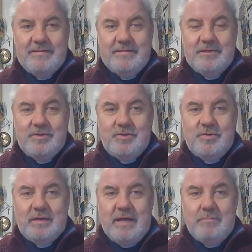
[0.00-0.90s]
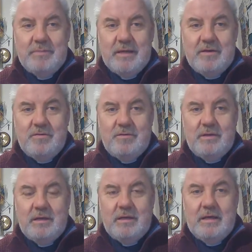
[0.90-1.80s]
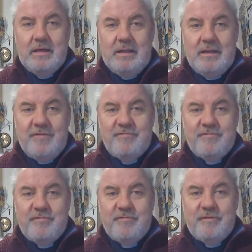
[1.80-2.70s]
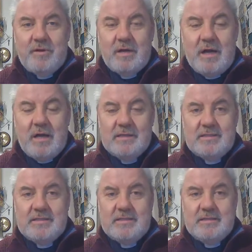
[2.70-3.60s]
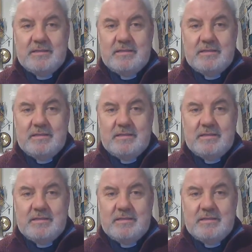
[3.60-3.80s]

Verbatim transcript: that you came down in love for us